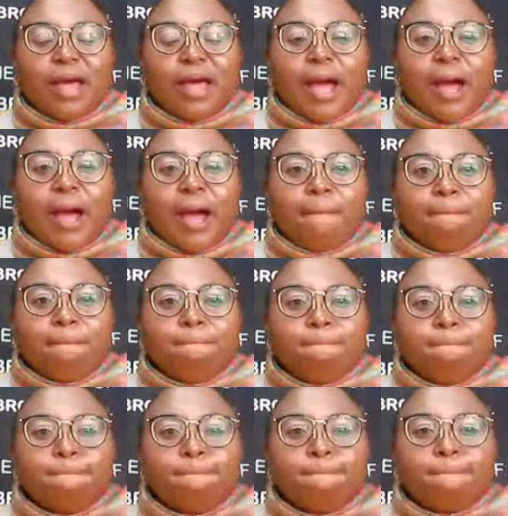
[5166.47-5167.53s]
Um,
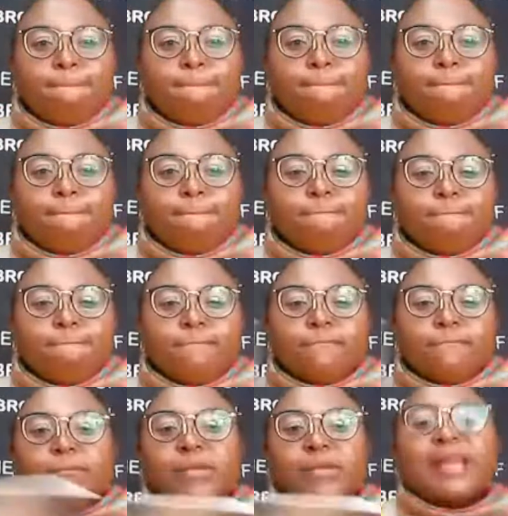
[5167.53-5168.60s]

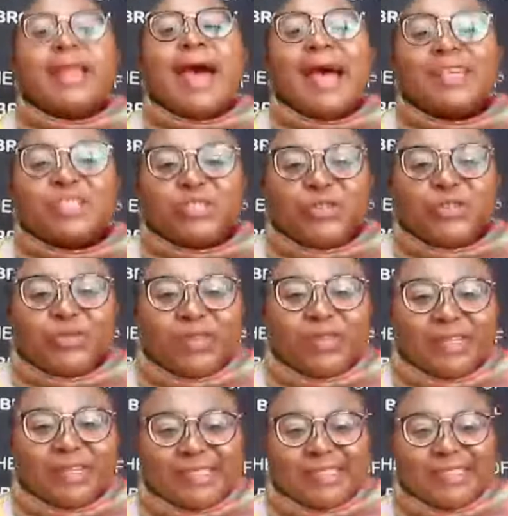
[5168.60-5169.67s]
can I ask you
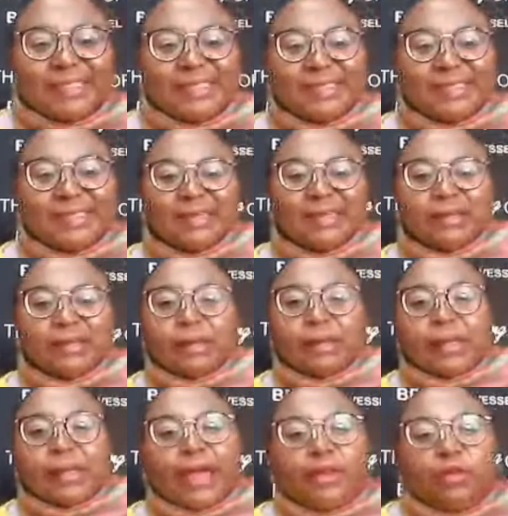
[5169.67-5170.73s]
this?
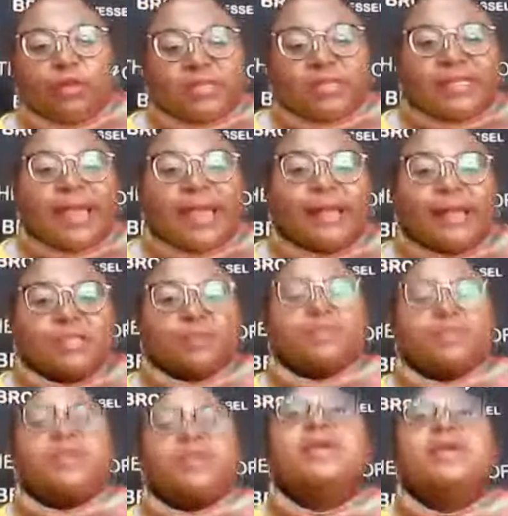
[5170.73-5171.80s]
Can you send
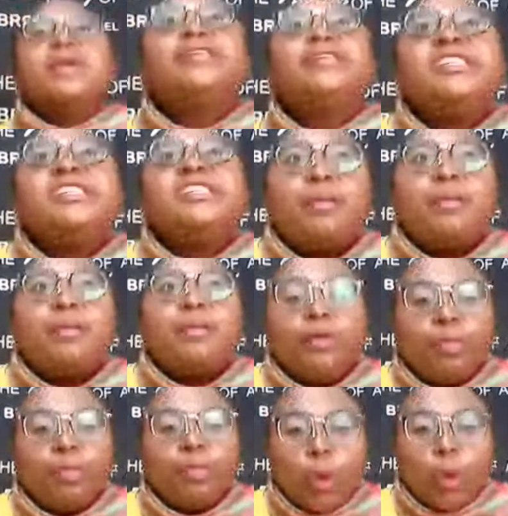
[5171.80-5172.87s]
me a DM in
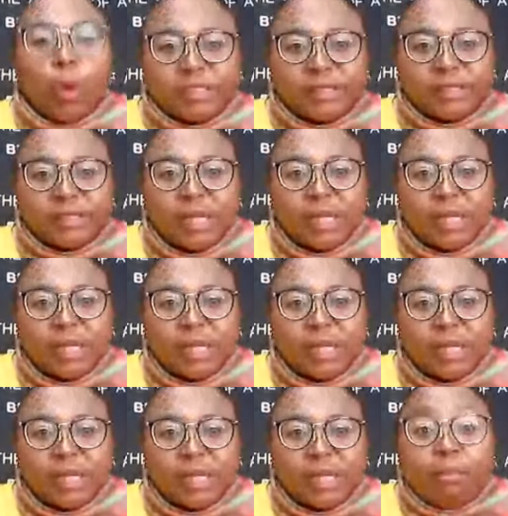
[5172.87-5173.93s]
your box,
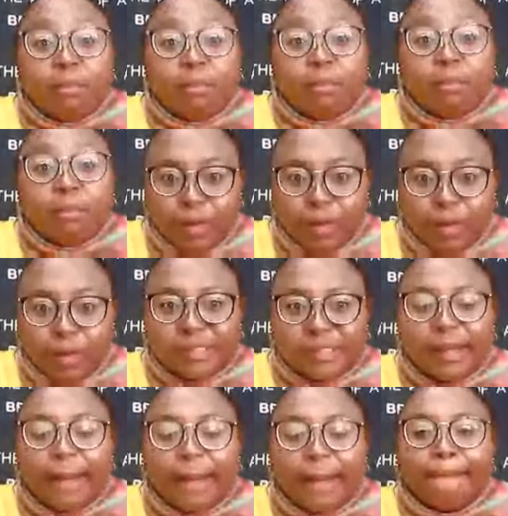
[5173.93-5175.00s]
in my
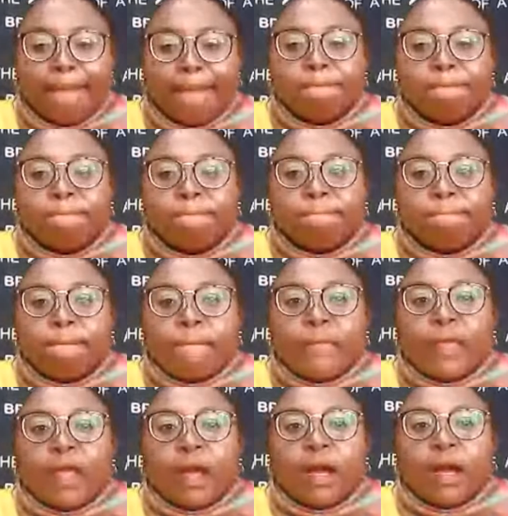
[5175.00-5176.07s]
inbox?
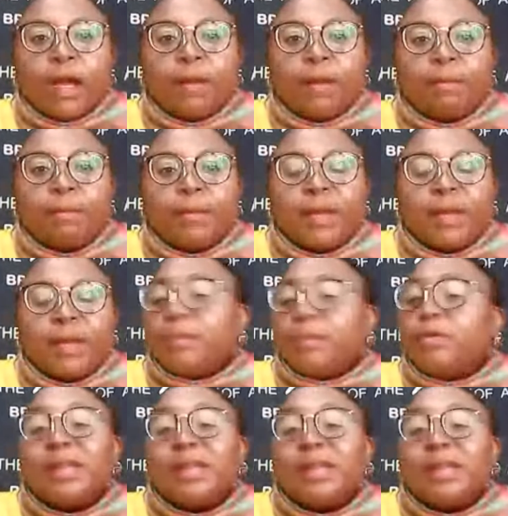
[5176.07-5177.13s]
And
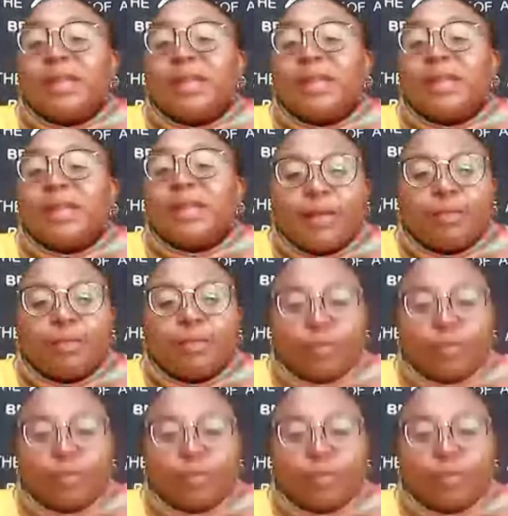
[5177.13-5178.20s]
I'm gonna send 10
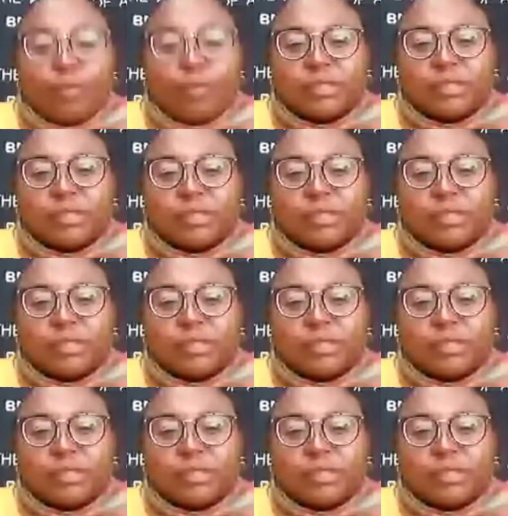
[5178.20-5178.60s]
books out